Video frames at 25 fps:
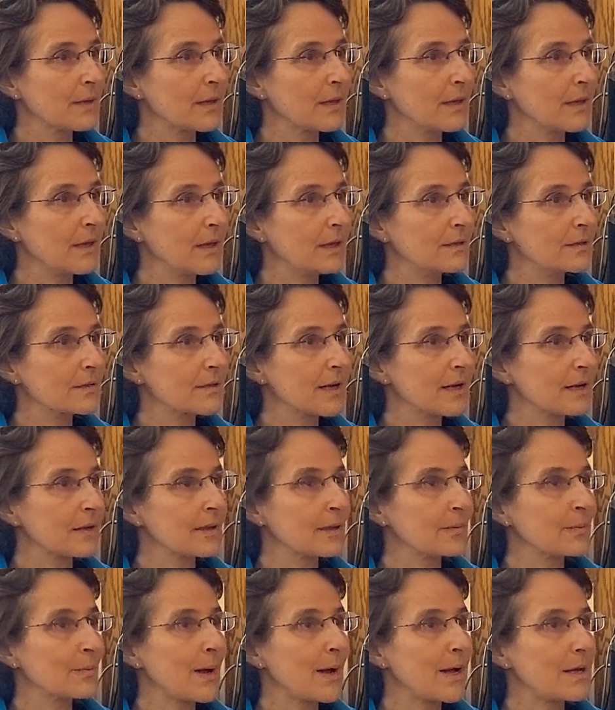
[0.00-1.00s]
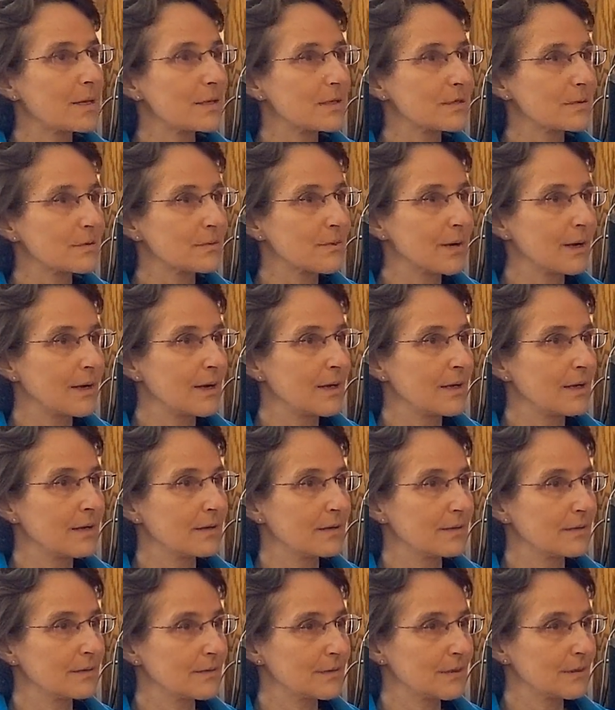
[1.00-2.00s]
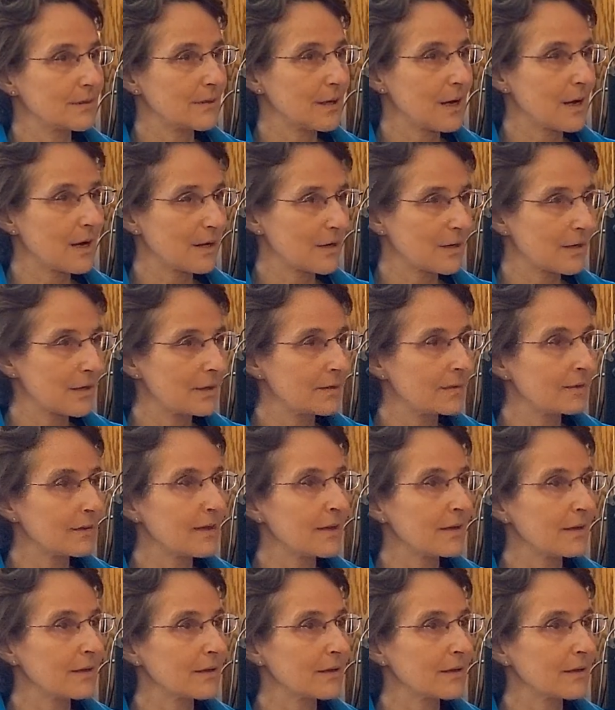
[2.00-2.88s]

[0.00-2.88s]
he suddenly passed away with a heart attack.